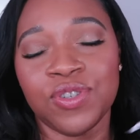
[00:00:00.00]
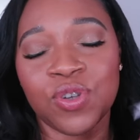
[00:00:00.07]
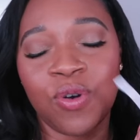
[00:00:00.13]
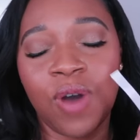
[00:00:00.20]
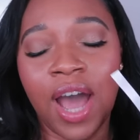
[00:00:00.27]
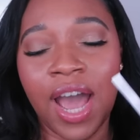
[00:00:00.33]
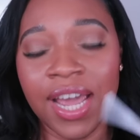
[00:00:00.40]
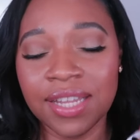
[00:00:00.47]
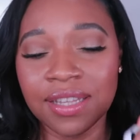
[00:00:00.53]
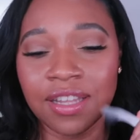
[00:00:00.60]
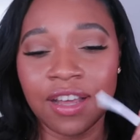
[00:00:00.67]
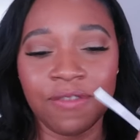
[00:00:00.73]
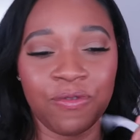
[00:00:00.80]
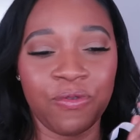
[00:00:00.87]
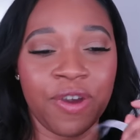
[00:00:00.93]
So I
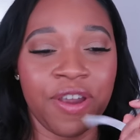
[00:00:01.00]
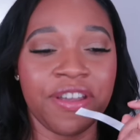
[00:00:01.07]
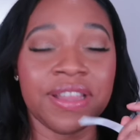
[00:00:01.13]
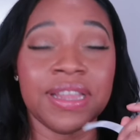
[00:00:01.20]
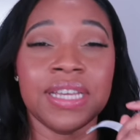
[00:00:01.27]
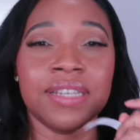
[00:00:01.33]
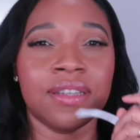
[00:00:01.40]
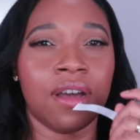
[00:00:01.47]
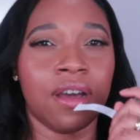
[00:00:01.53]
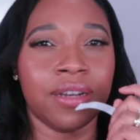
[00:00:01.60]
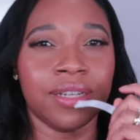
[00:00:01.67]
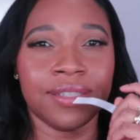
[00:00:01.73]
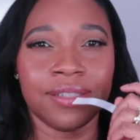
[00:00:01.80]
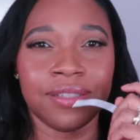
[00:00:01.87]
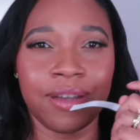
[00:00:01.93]
love wearing this on
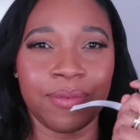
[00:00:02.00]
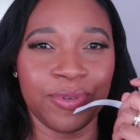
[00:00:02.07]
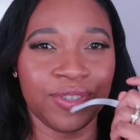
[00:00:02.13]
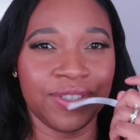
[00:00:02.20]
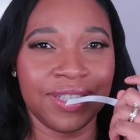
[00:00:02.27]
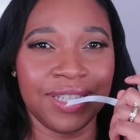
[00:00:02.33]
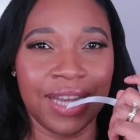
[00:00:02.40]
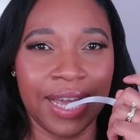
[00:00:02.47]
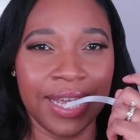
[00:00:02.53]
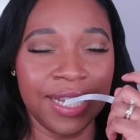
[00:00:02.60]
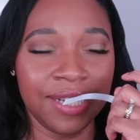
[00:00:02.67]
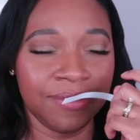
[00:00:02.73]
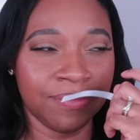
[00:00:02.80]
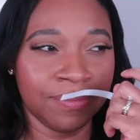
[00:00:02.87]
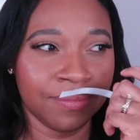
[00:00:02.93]
a summer's
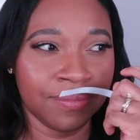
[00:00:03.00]
night